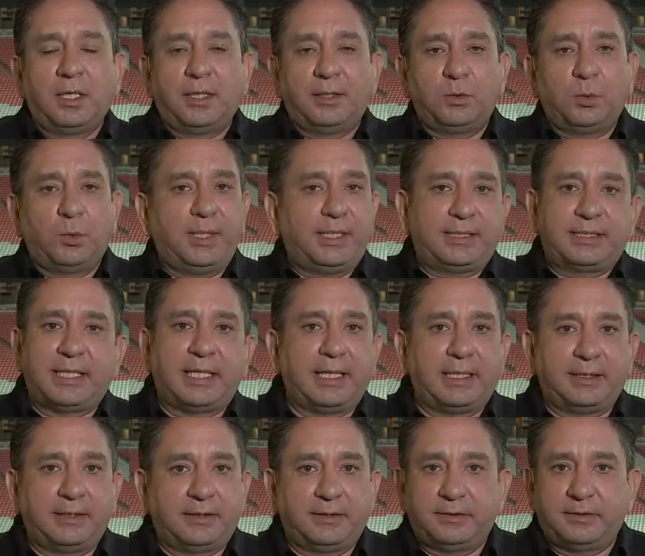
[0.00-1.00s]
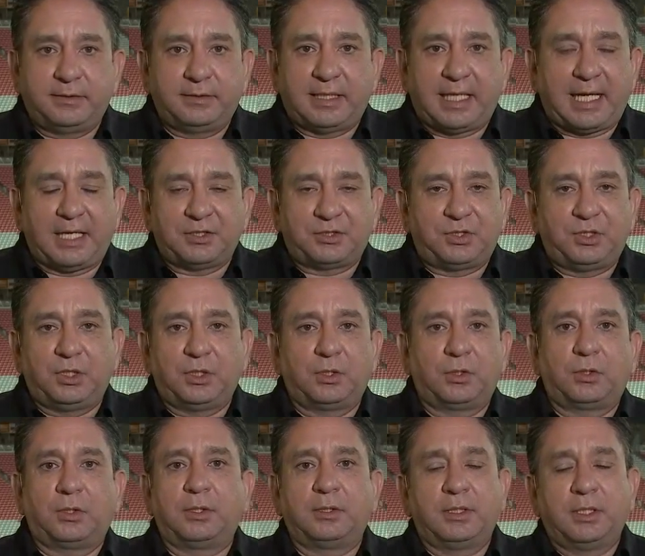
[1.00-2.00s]
in week 10 last year
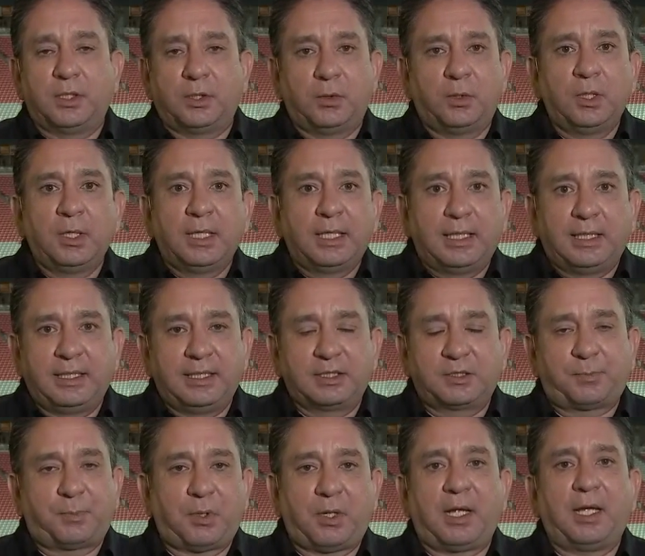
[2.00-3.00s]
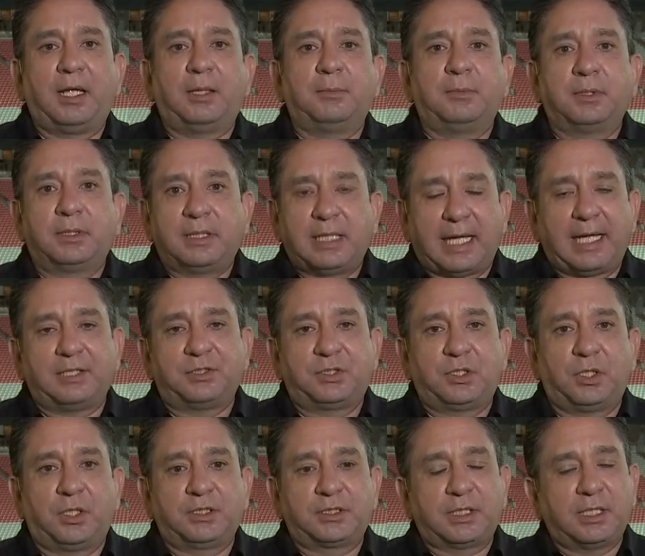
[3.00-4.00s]
or you know in his prime last
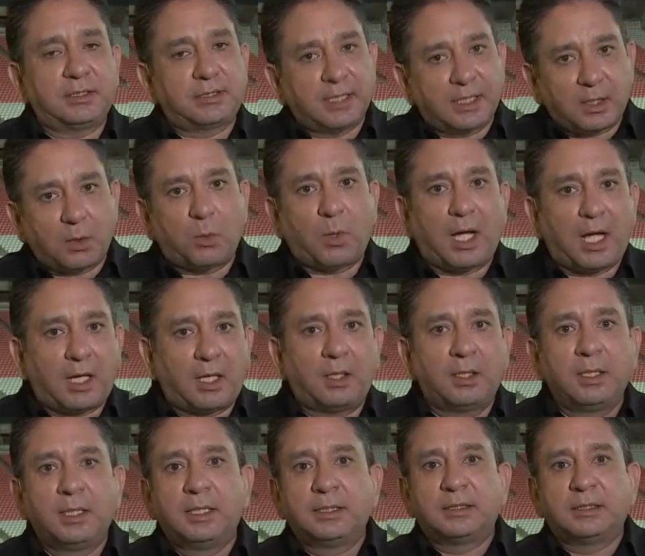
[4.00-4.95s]
year it's going to take a while